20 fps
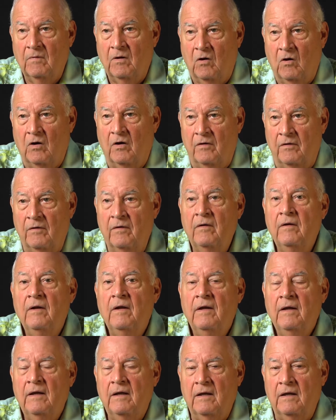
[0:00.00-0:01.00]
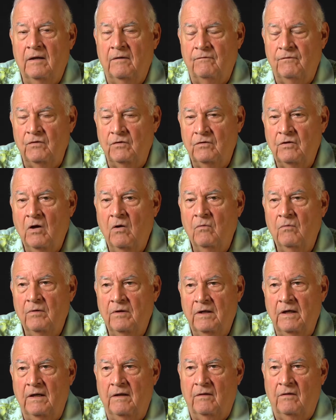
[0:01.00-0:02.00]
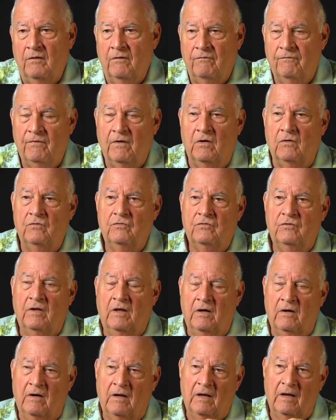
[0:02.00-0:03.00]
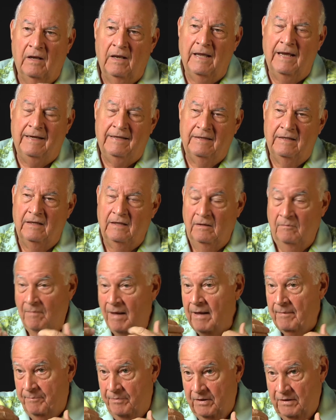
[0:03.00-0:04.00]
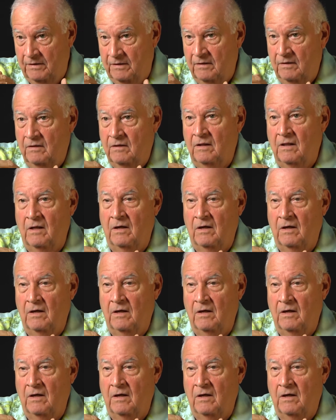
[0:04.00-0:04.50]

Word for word: harder. If you don't get the folks that are elected, in my opinion, mm-hmm.